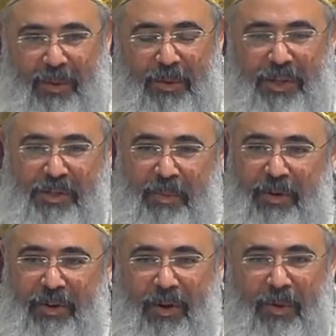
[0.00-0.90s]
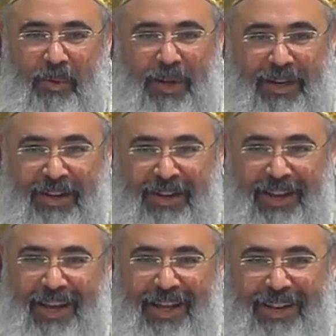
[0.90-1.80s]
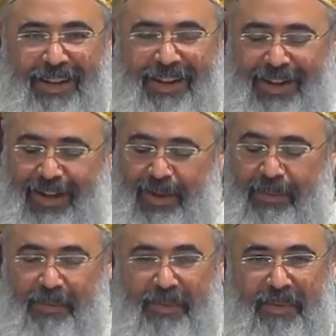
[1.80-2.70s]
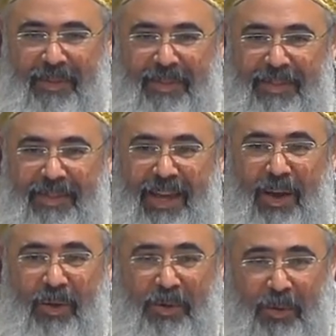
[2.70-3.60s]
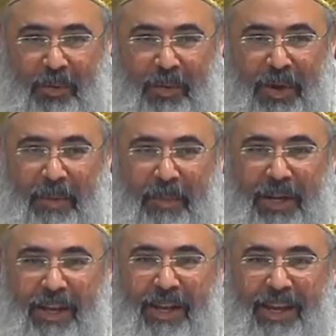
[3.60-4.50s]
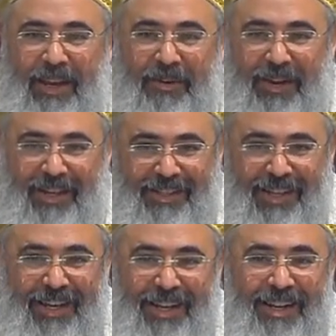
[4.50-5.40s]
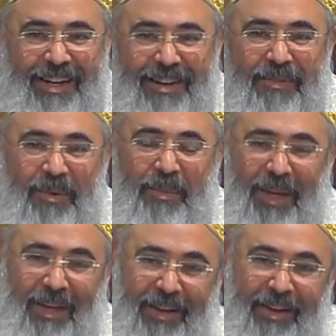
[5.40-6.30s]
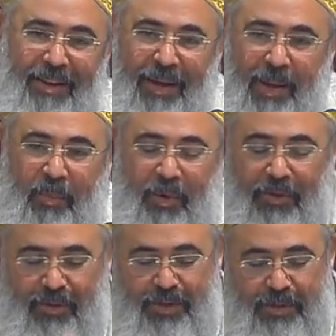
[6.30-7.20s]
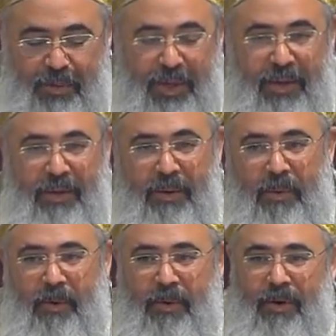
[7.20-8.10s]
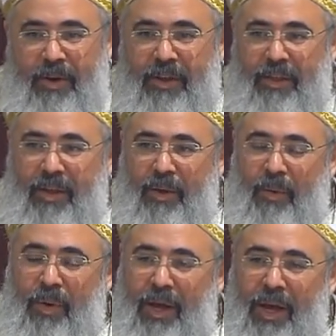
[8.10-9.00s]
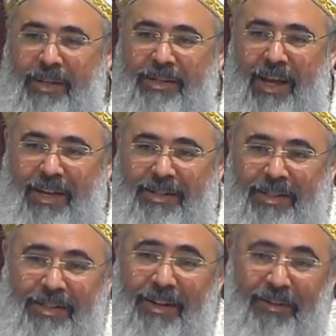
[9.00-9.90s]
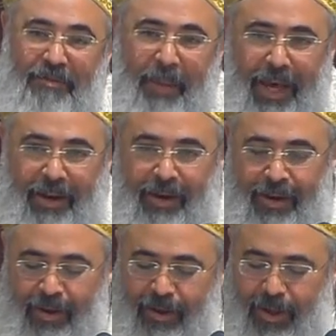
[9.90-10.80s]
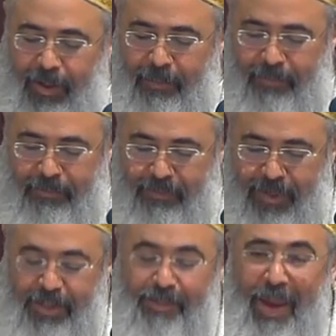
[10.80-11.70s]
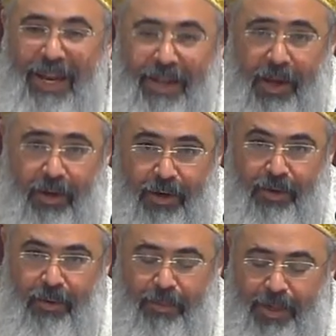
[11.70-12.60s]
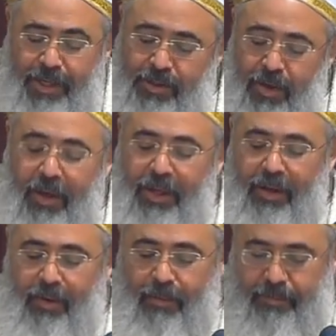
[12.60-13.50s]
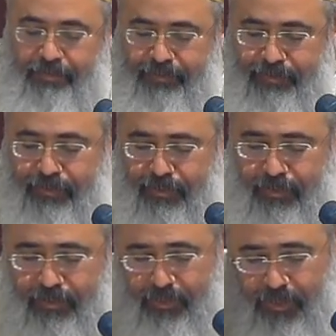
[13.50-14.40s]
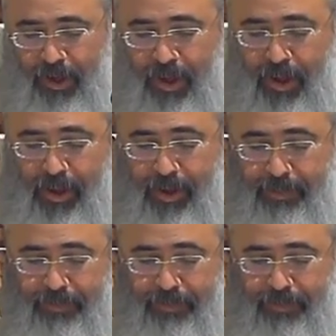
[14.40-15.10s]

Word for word: Spirit are one, and um, they all know. But here he's saying it in a different way. Um, whether this way or uh, as, as the Son of Man, because um, man cannot know, but as God he knew. Um,